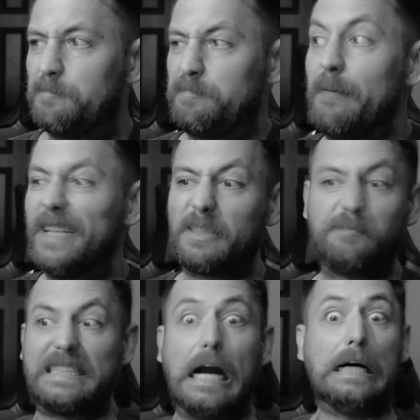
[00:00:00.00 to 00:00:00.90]
spirits
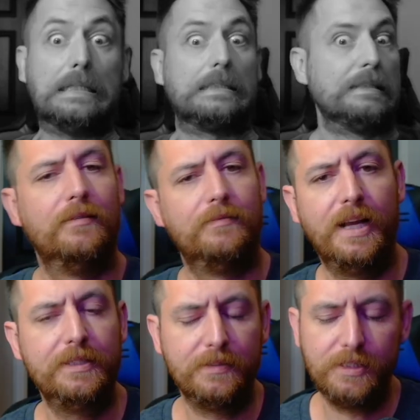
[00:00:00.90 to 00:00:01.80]
be gone.
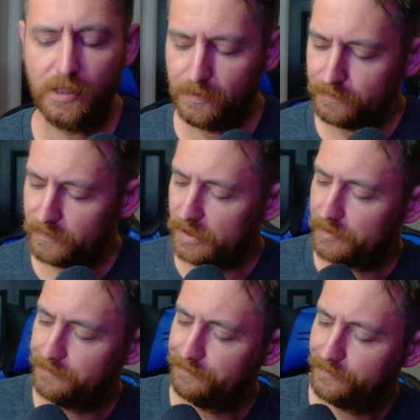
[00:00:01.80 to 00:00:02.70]
And you know,
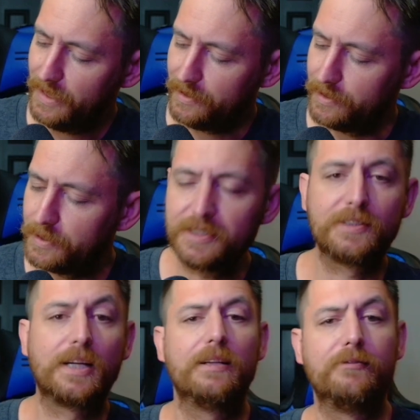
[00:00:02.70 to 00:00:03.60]
I don't know, this is
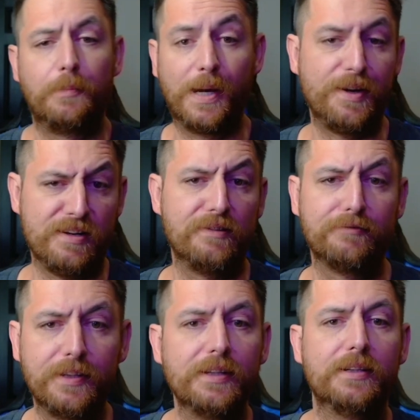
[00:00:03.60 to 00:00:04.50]
kind of about
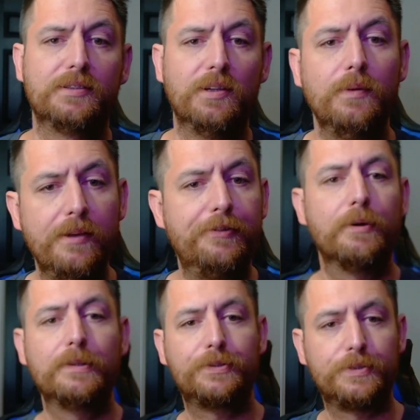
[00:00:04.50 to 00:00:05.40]
everything. So if
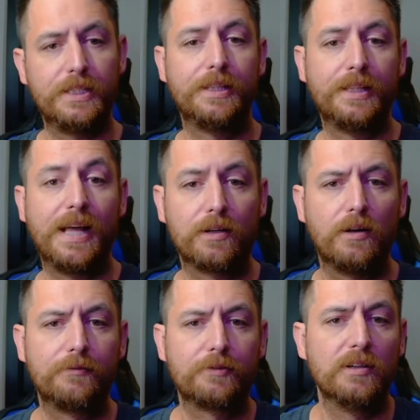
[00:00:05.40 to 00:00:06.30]
you're interested in that
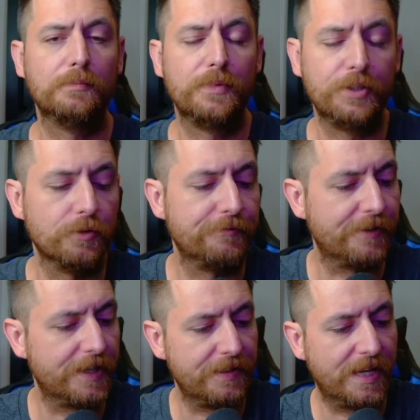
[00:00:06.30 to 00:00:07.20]
golf club, you'll
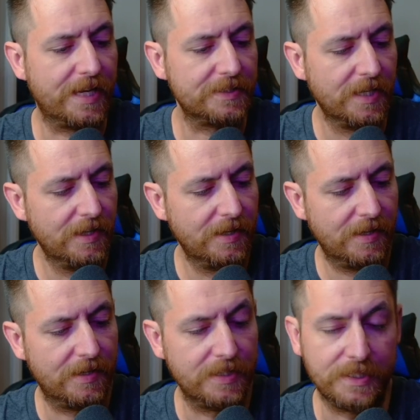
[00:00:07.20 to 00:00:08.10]
find that
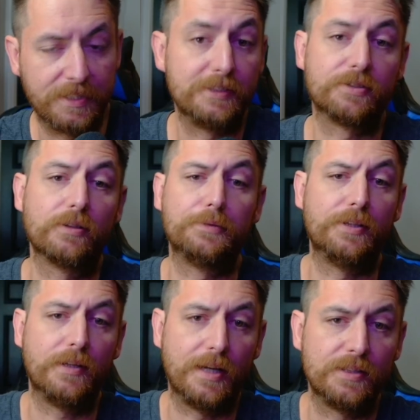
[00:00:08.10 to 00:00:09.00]
in the description
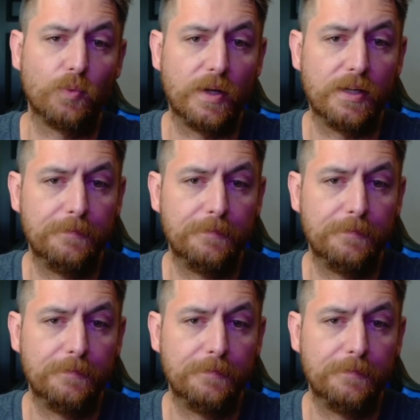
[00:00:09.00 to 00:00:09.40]
as well.